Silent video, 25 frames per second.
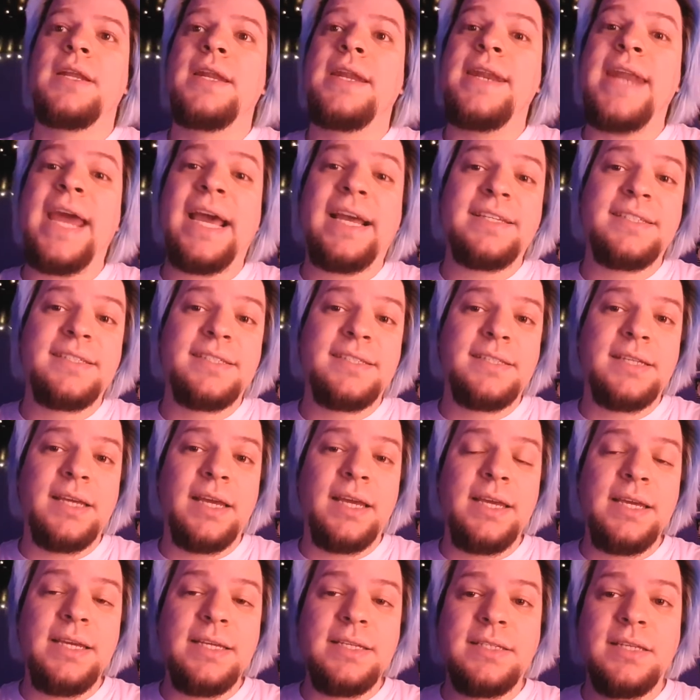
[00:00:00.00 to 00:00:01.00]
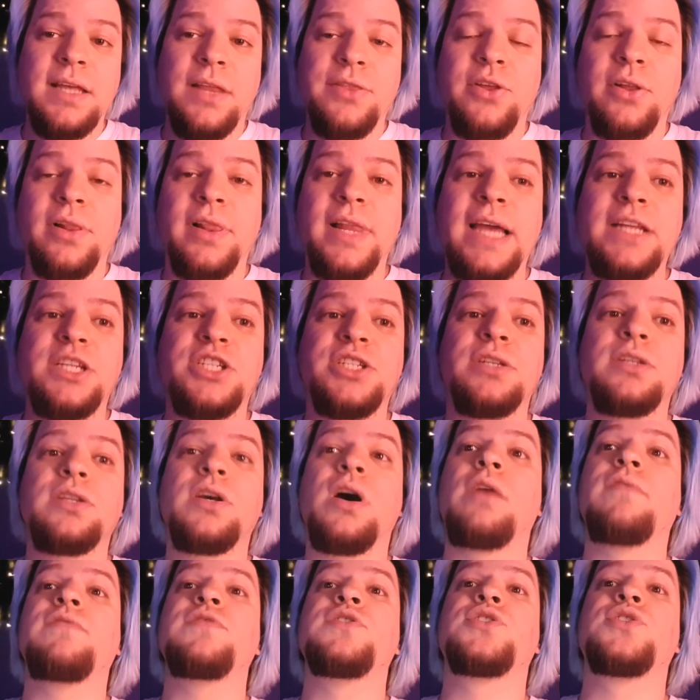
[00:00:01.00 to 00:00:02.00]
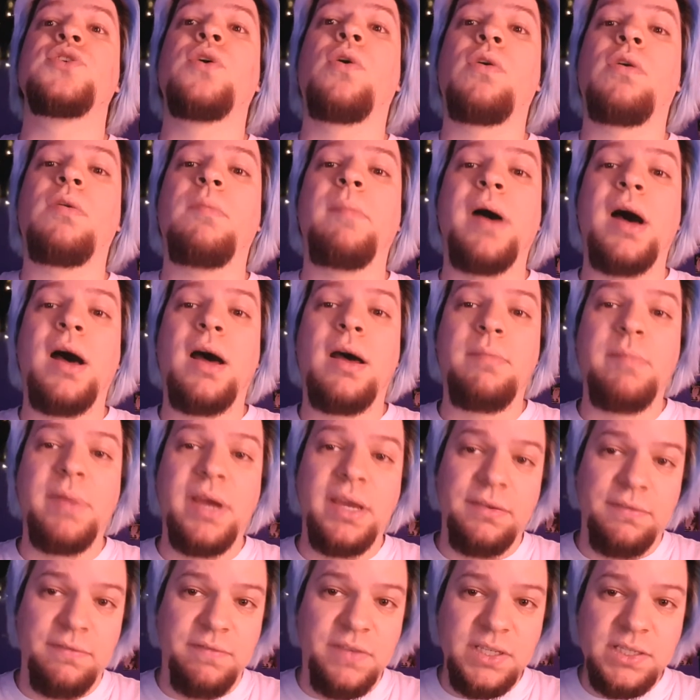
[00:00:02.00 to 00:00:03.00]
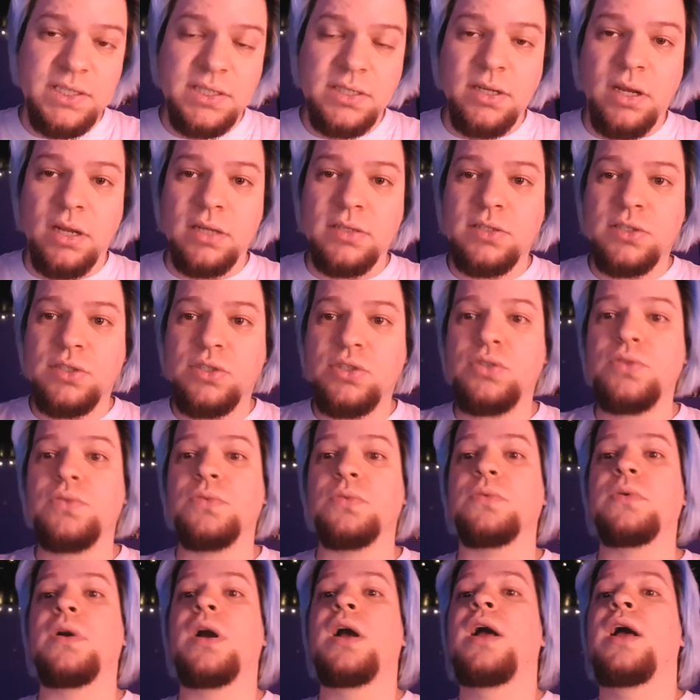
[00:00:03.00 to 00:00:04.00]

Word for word: Next is The Legend of Zorba by Vsauce 2.